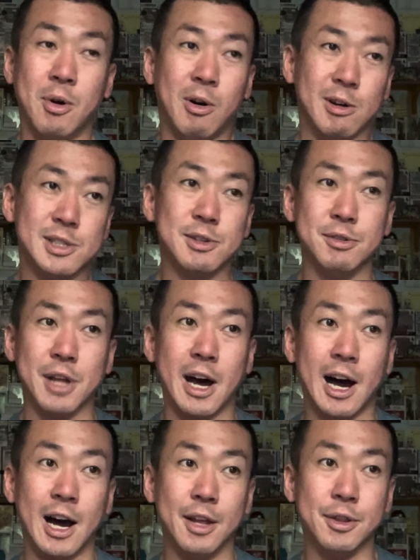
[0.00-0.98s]
Also,
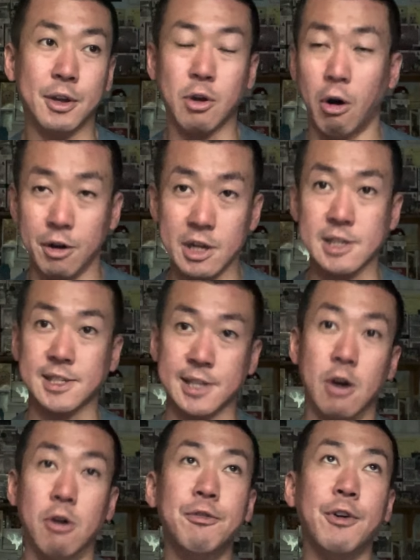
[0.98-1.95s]
that the con
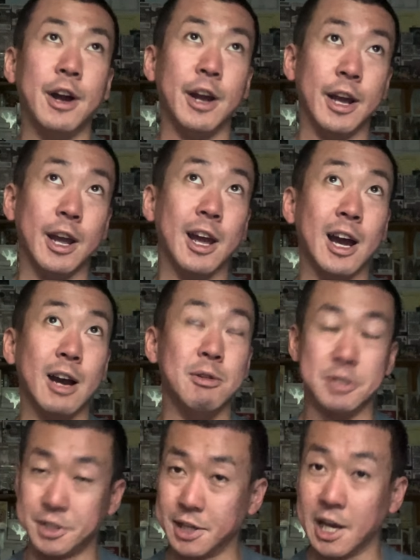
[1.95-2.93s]
itself, it
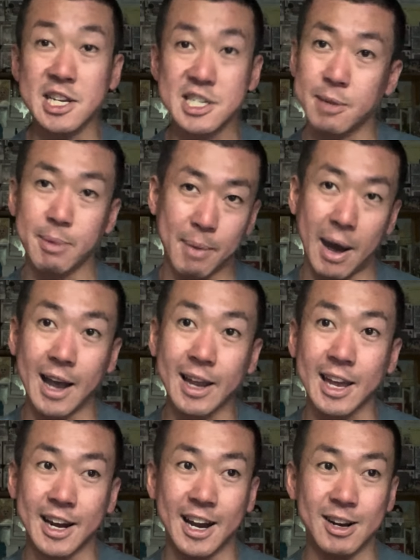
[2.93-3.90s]
was nice to be back,
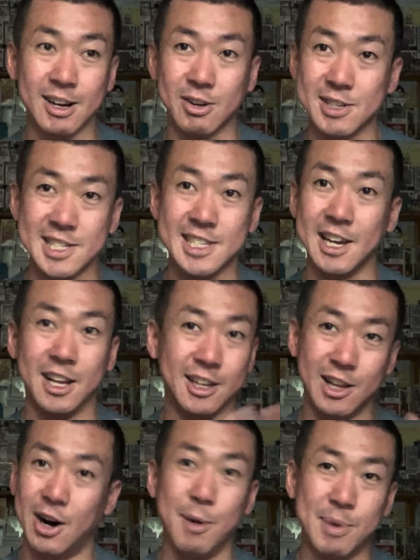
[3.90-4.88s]
and I got to see a
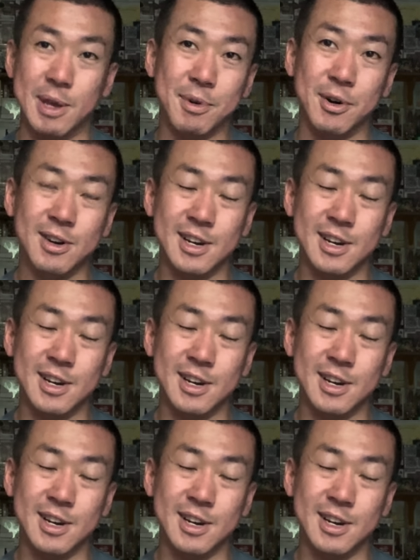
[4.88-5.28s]
lot of people.